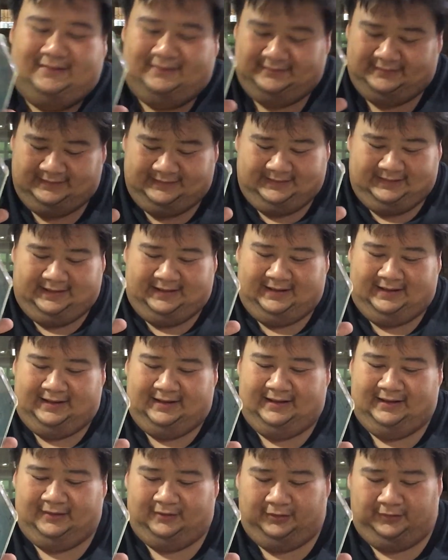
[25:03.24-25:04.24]

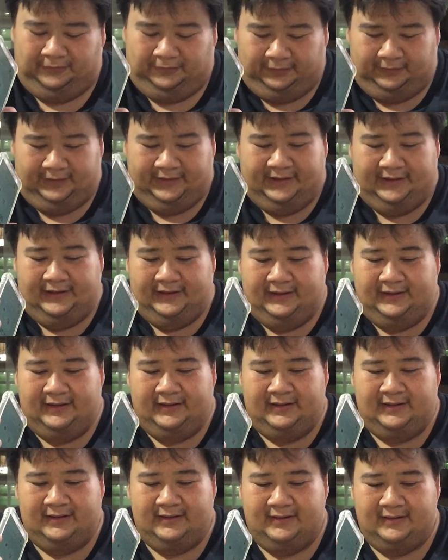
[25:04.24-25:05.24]
Hopefully,
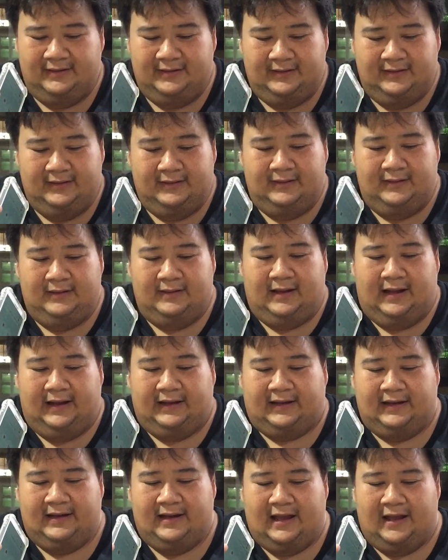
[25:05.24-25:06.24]
I
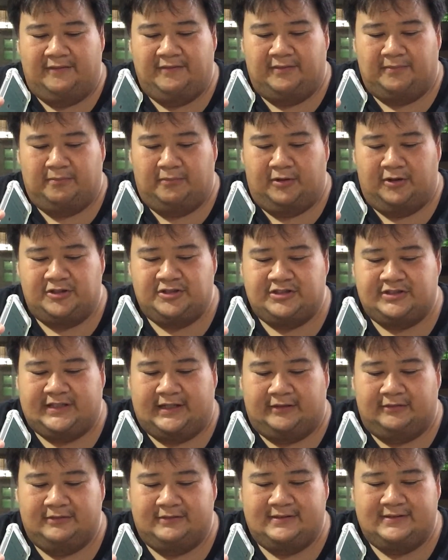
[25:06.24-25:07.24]
can have it merched
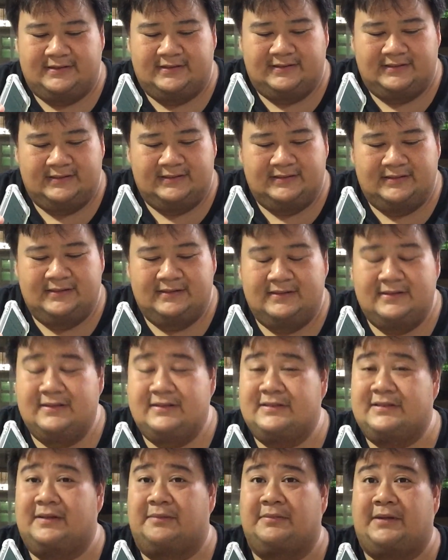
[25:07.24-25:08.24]
out
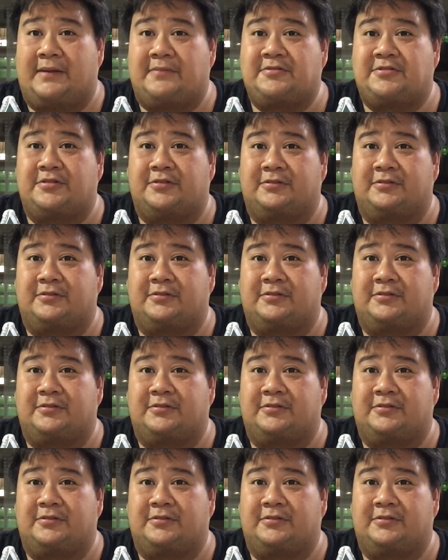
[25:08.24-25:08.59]
sometime soon.